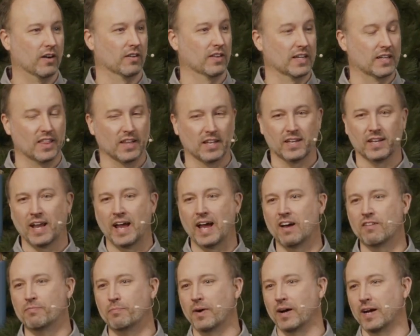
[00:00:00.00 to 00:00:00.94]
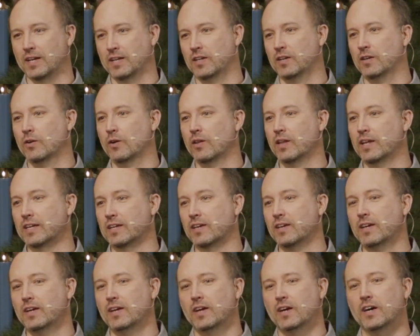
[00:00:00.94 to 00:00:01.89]
like they can have mine, you know, like
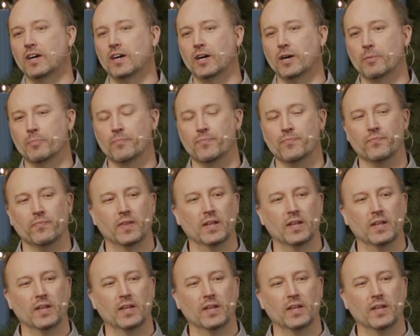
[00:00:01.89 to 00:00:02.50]
um,